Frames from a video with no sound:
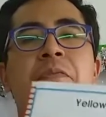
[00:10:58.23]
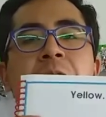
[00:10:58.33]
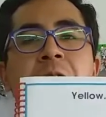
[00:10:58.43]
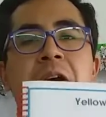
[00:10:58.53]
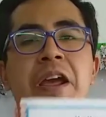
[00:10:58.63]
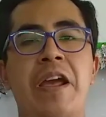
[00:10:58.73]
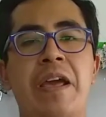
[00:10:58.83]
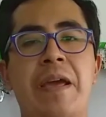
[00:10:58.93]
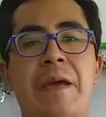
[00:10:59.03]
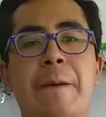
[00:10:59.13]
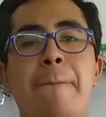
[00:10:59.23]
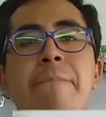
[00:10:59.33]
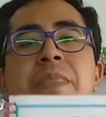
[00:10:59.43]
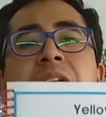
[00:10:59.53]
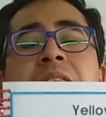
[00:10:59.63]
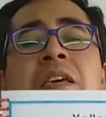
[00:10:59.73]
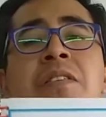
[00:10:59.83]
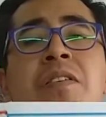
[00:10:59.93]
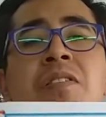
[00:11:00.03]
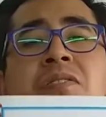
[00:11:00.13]
3.
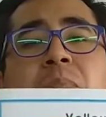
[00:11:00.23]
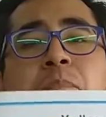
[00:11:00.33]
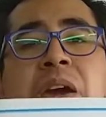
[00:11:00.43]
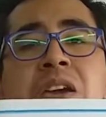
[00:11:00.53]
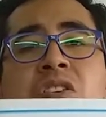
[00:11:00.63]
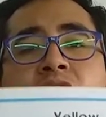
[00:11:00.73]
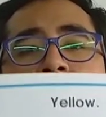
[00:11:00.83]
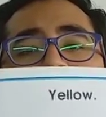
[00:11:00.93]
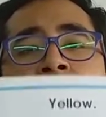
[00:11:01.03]
This is the page